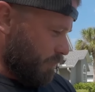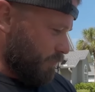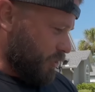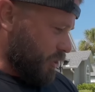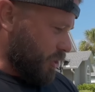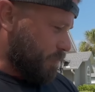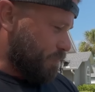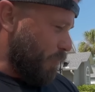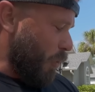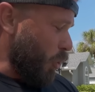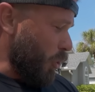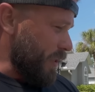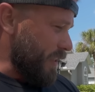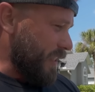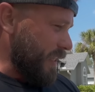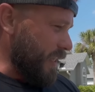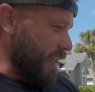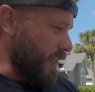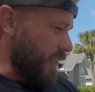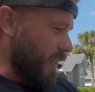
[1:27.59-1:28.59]
support
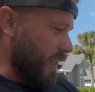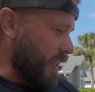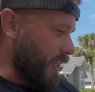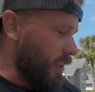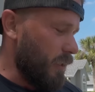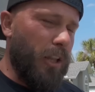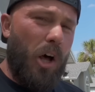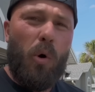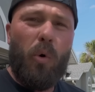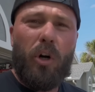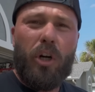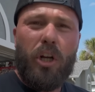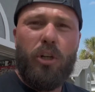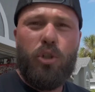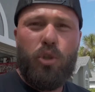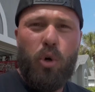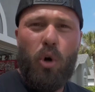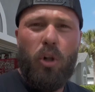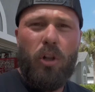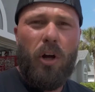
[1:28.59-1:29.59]
the lower
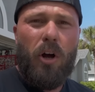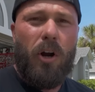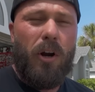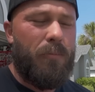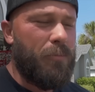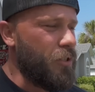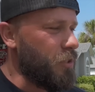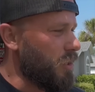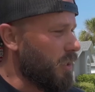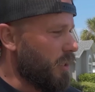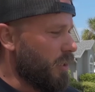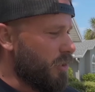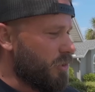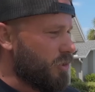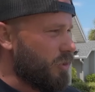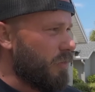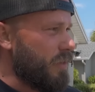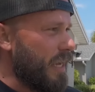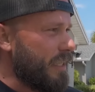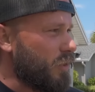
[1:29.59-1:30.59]
control arms
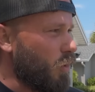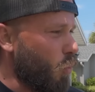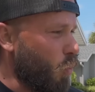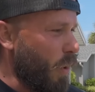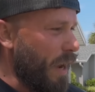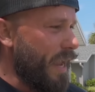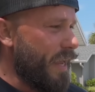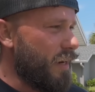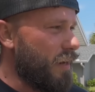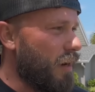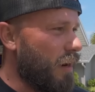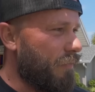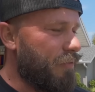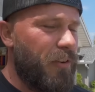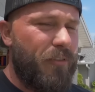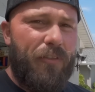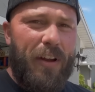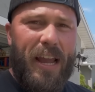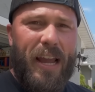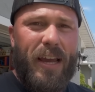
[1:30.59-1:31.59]
so that the weight of
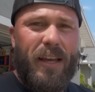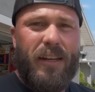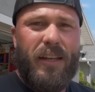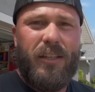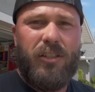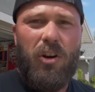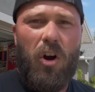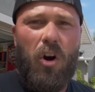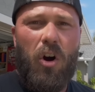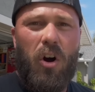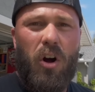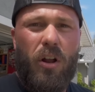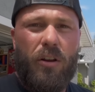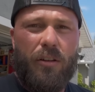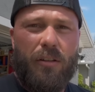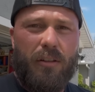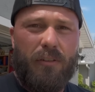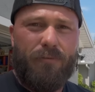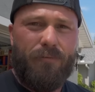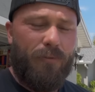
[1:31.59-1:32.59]
the van is
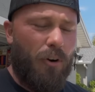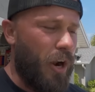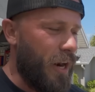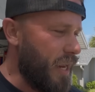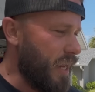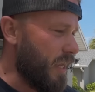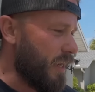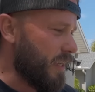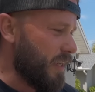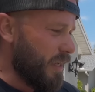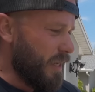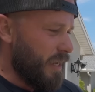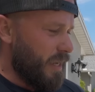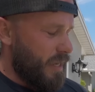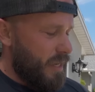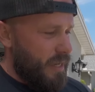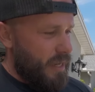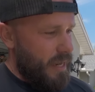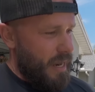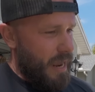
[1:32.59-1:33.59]
on the front end.
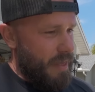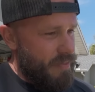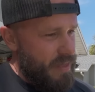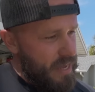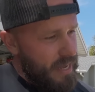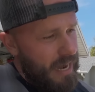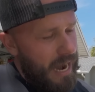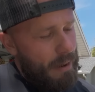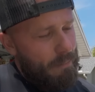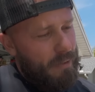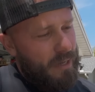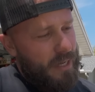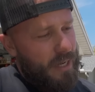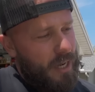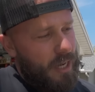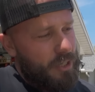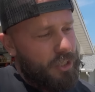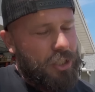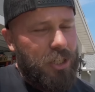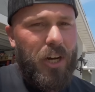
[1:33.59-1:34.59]
And then I'm
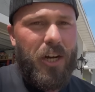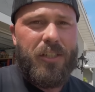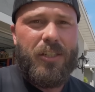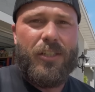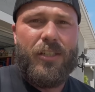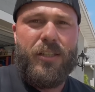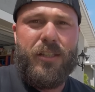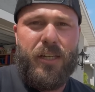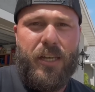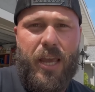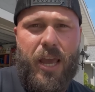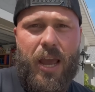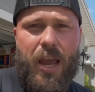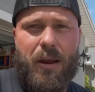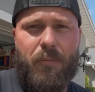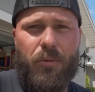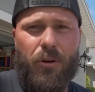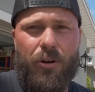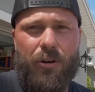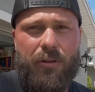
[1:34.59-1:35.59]
gonna adjust the
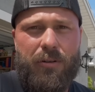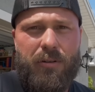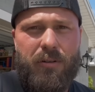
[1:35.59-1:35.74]
camber.